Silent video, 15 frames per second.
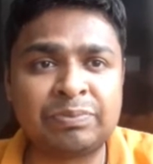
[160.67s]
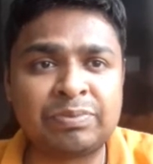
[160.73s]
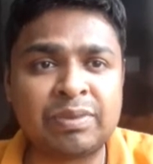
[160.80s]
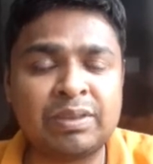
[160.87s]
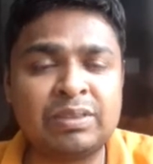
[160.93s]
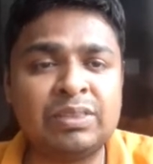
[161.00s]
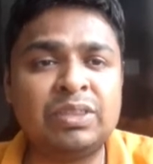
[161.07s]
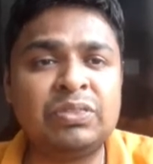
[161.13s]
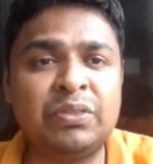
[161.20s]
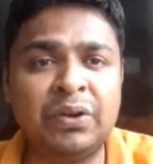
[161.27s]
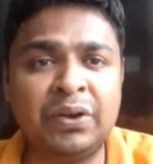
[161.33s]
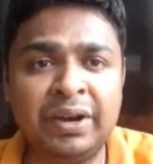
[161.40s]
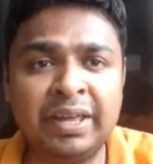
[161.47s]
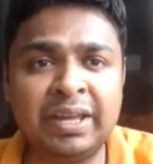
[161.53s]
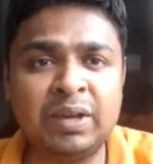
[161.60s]
the
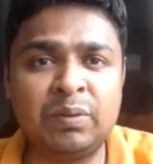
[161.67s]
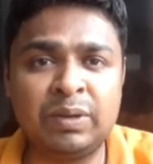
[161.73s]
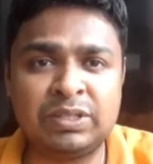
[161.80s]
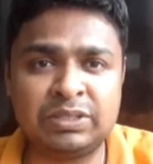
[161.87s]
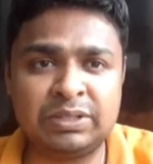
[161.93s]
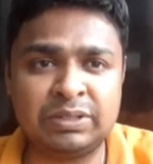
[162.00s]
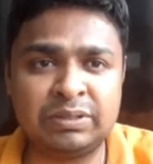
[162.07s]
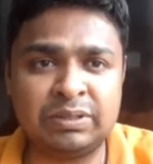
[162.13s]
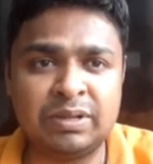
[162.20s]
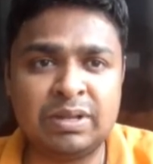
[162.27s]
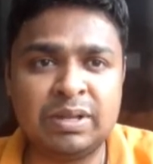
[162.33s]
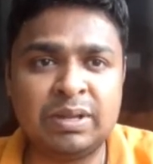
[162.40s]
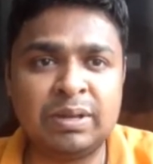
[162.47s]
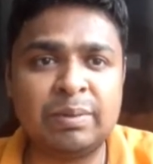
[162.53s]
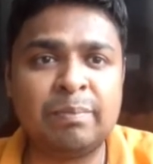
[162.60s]
third equation
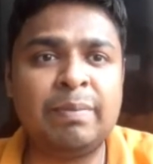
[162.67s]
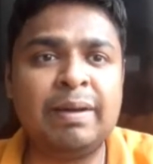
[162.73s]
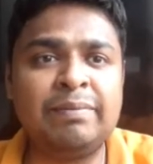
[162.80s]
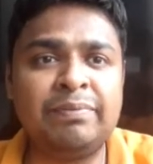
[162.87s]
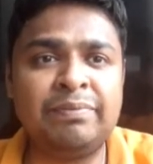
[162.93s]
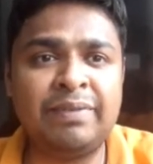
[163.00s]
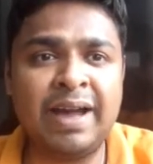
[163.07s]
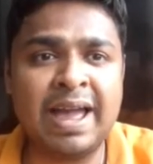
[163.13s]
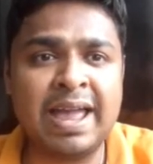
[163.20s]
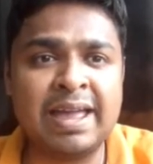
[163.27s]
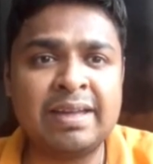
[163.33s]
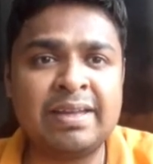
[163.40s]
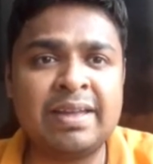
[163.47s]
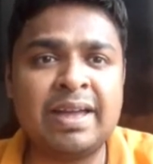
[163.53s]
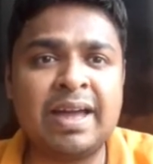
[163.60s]
by 5
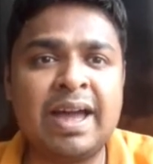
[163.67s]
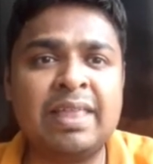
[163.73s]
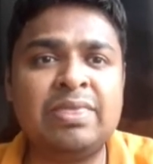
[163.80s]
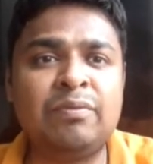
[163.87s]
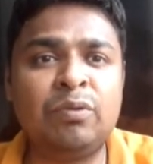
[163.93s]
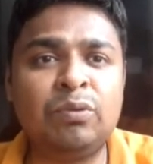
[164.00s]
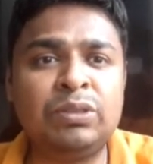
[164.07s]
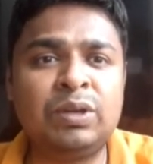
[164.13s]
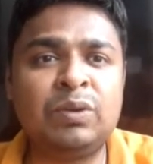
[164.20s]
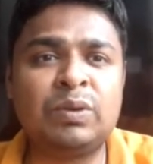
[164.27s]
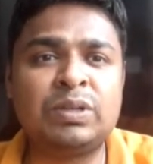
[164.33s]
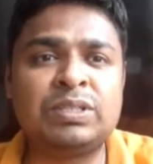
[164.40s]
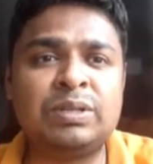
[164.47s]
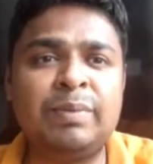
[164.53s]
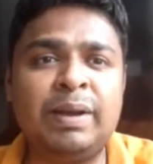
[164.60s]
and the fourth
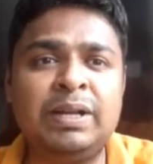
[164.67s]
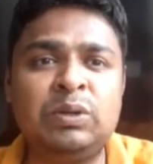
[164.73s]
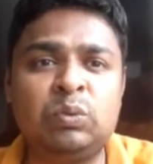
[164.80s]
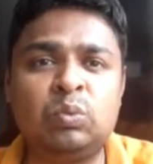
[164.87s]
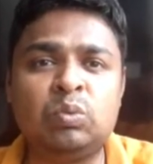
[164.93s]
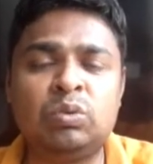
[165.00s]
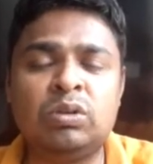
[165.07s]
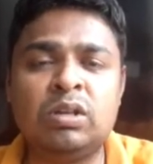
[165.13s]
equation by 2.